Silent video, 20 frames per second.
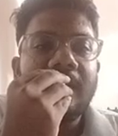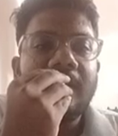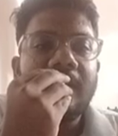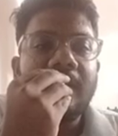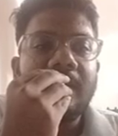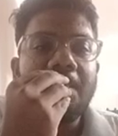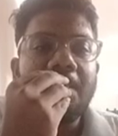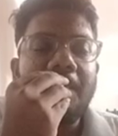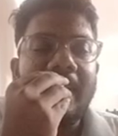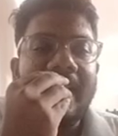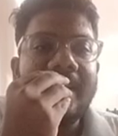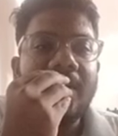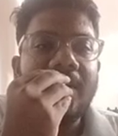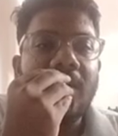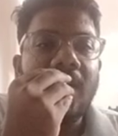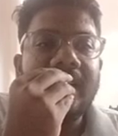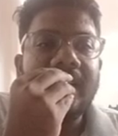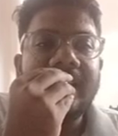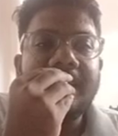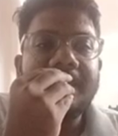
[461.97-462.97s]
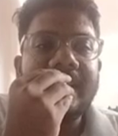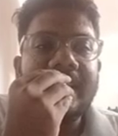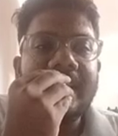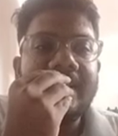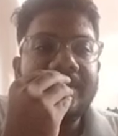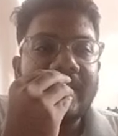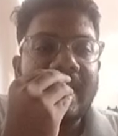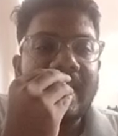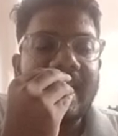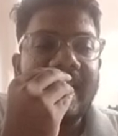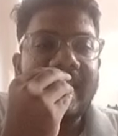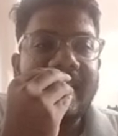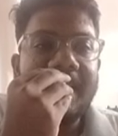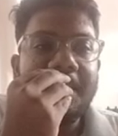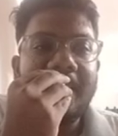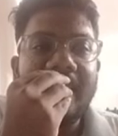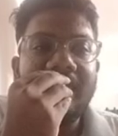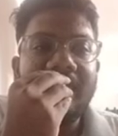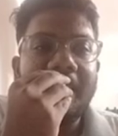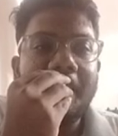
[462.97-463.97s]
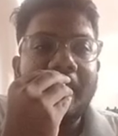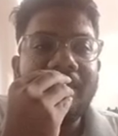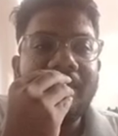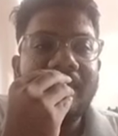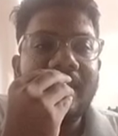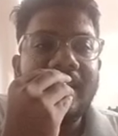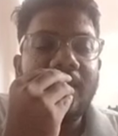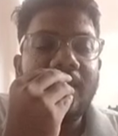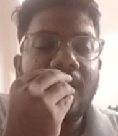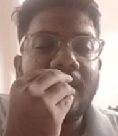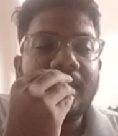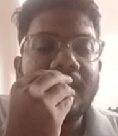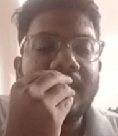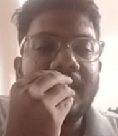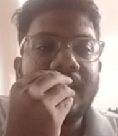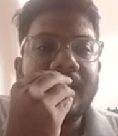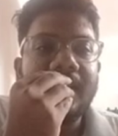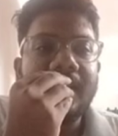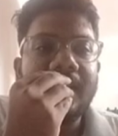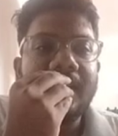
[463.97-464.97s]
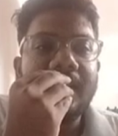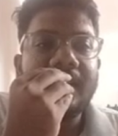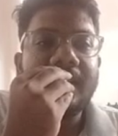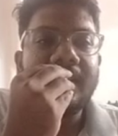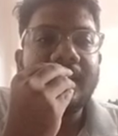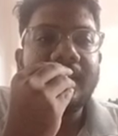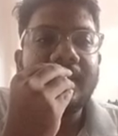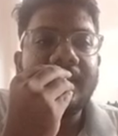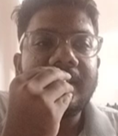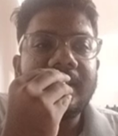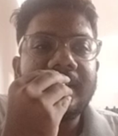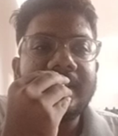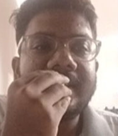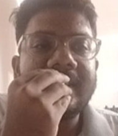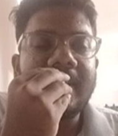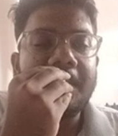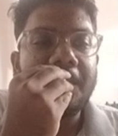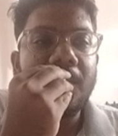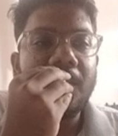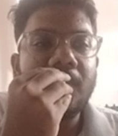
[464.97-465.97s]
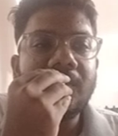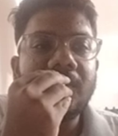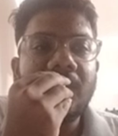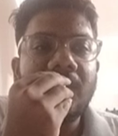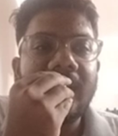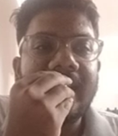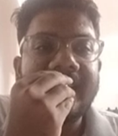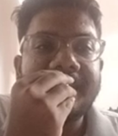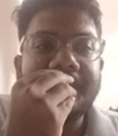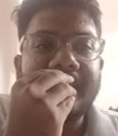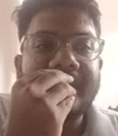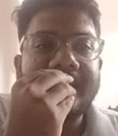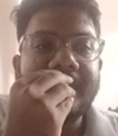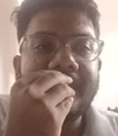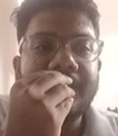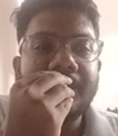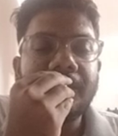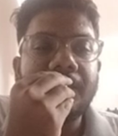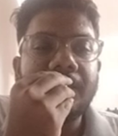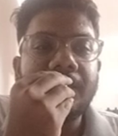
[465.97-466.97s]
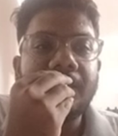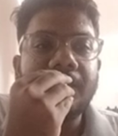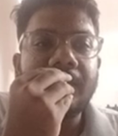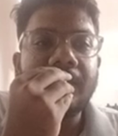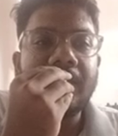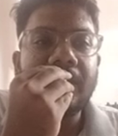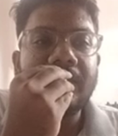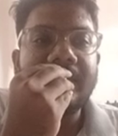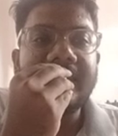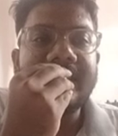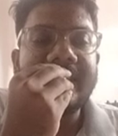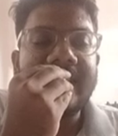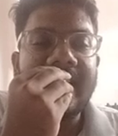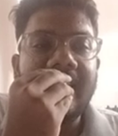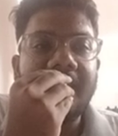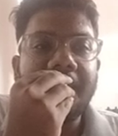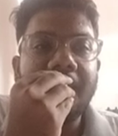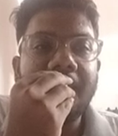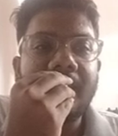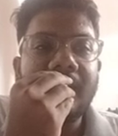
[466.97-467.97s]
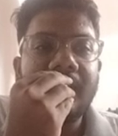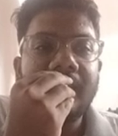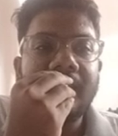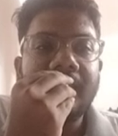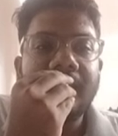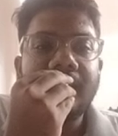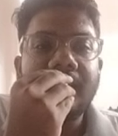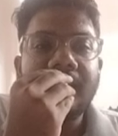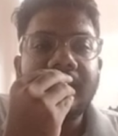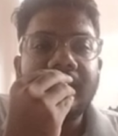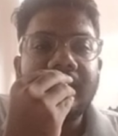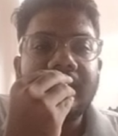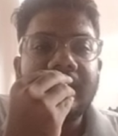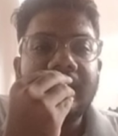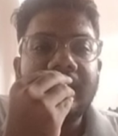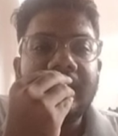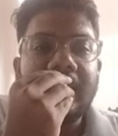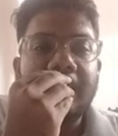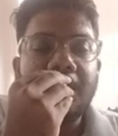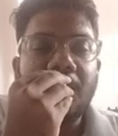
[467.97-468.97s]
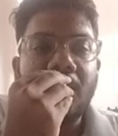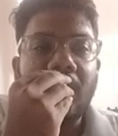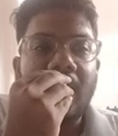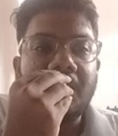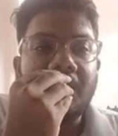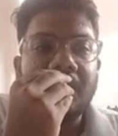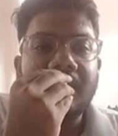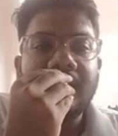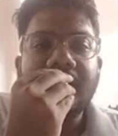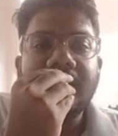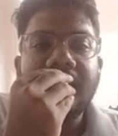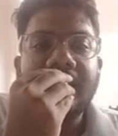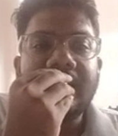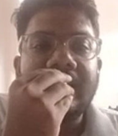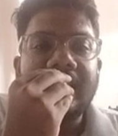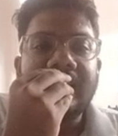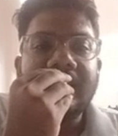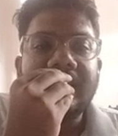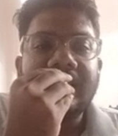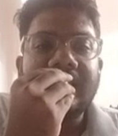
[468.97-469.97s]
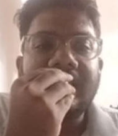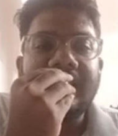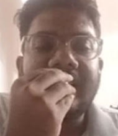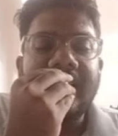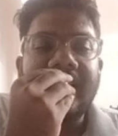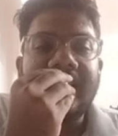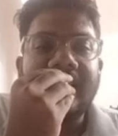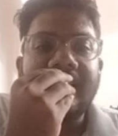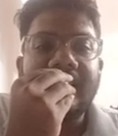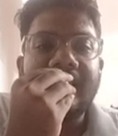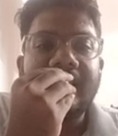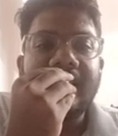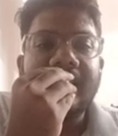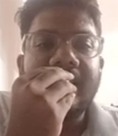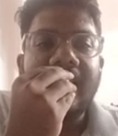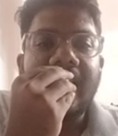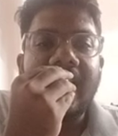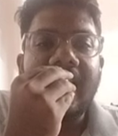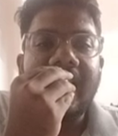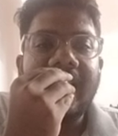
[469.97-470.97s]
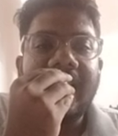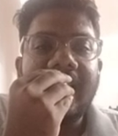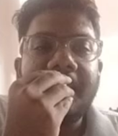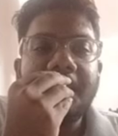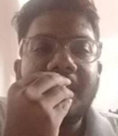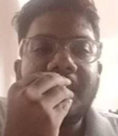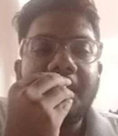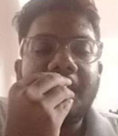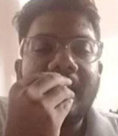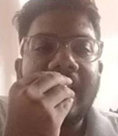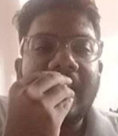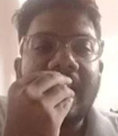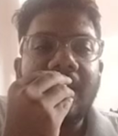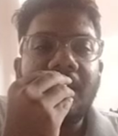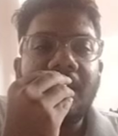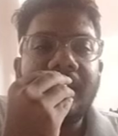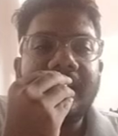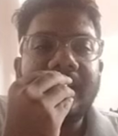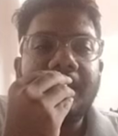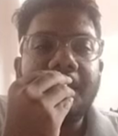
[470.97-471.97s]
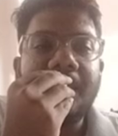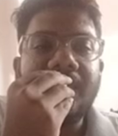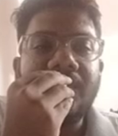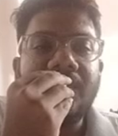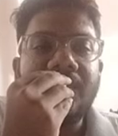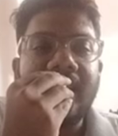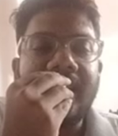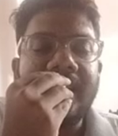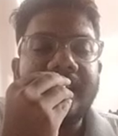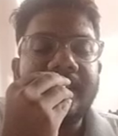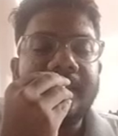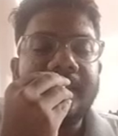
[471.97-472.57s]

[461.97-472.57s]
men call themselves I, but women were not supposed or expected to use the same pronoun. Then, I am the beloved and the betrayed.